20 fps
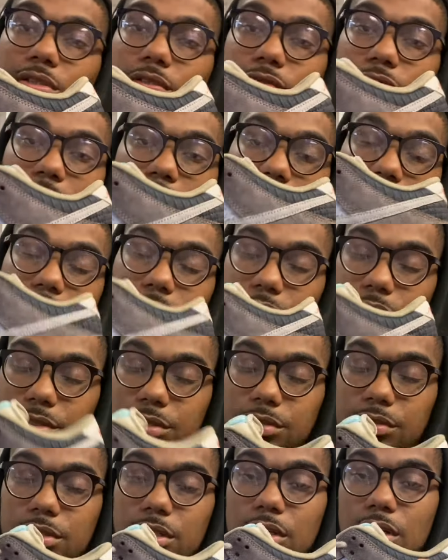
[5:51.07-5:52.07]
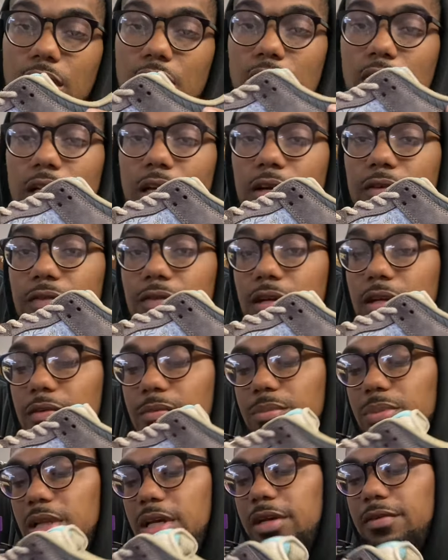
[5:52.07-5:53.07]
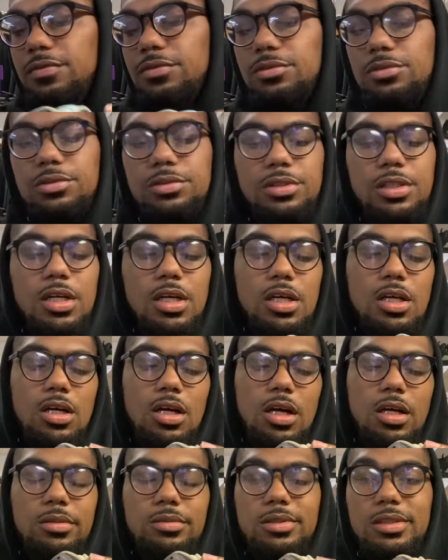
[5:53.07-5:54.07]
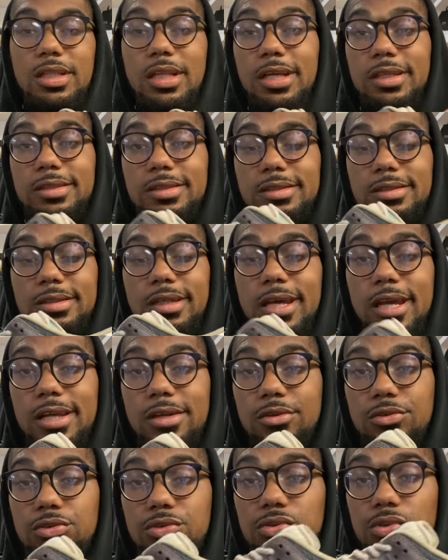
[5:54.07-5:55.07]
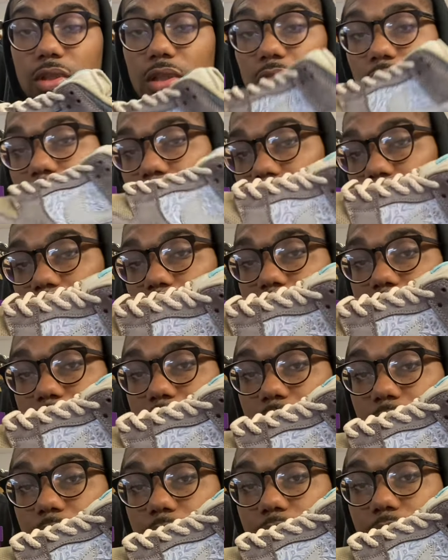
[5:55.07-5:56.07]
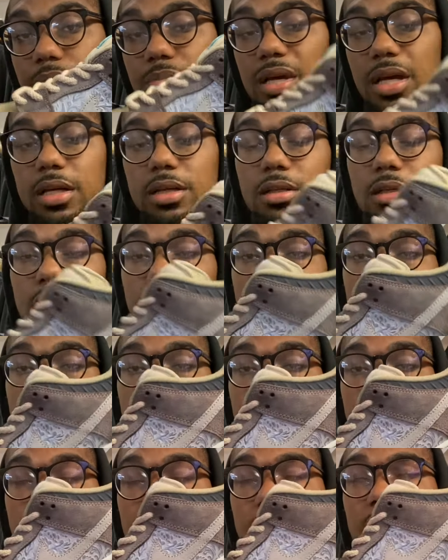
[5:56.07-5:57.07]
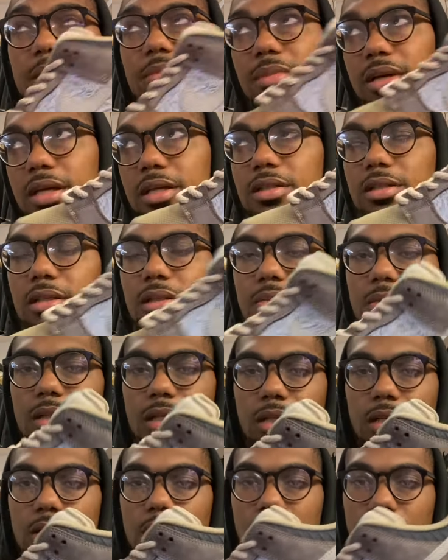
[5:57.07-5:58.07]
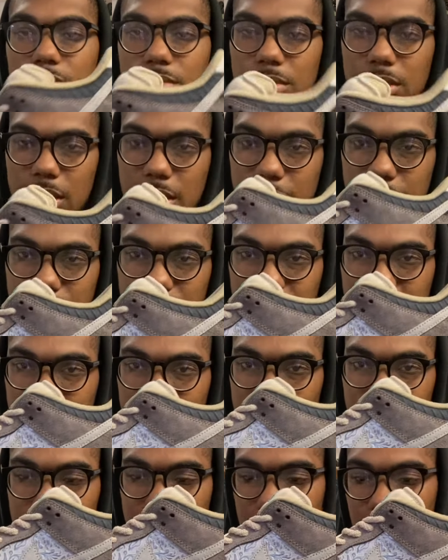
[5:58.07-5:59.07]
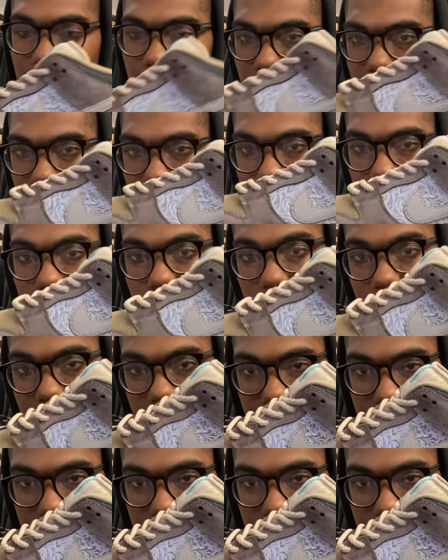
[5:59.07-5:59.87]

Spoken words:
you follow us on Instagram, all our platforms, Harlem's Closet 803, Harlem's Closet Backup, .backup, and Harlem's Closet Vintage. We will be